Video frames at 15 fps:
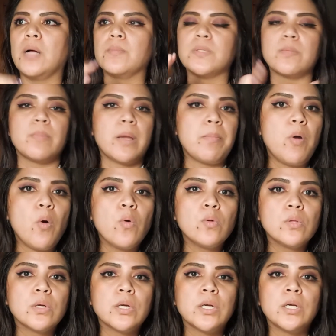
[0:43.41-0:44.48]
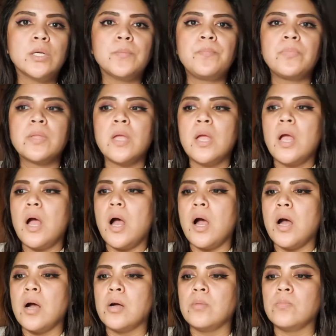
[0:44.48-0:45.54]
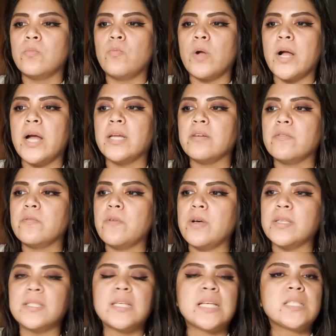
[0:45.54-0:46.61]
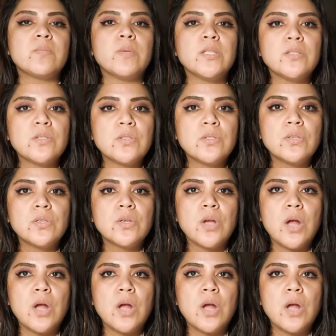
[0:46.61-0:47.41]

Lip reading: some bipolar, what kind of assessments